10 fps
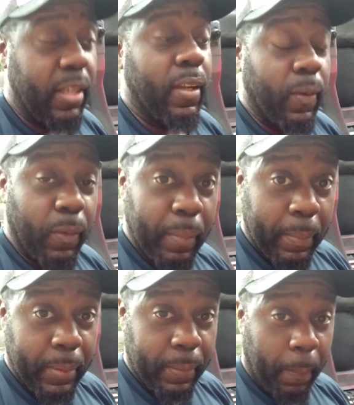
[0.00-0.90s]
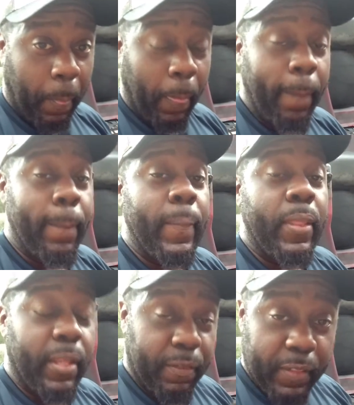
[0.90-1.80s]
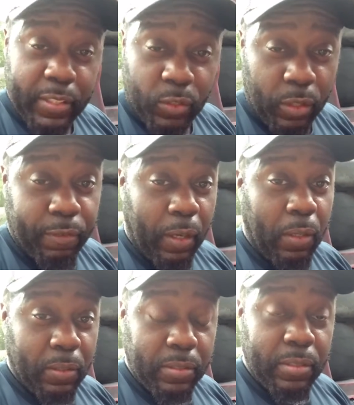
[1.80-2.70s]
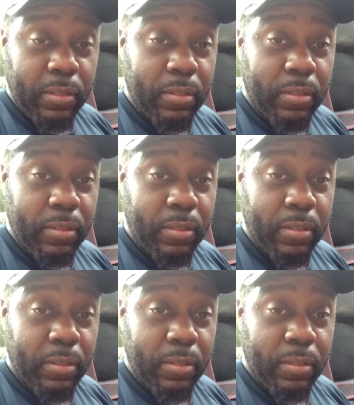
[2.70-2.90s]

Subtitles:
Remember, if this truck falls